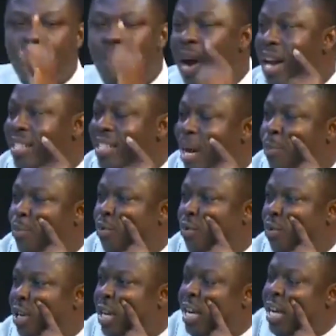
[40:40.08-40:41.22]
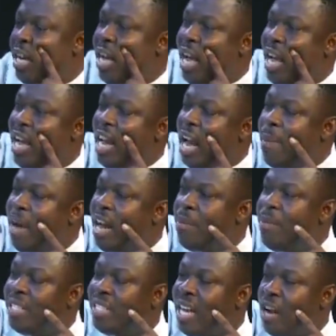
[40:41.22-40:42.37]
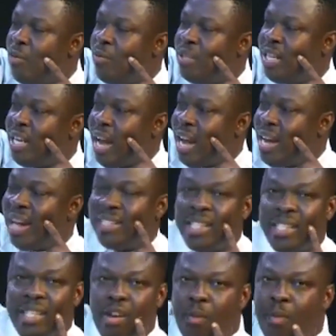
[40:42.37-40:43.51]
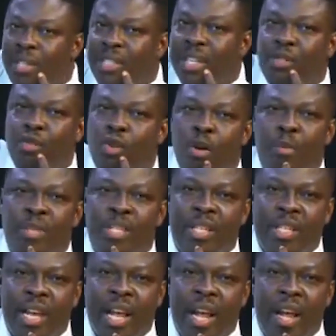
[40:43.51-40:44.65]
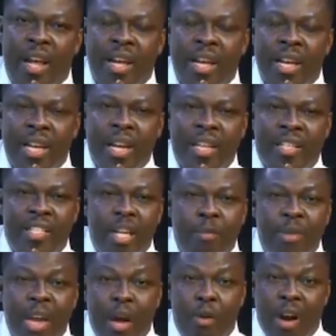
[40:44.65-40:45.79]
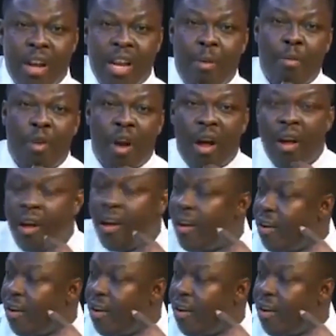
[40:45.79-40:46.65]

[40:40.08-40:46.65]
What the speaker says: One example. Labadi Beach, I don't say that the late JB Danko Adiameboa.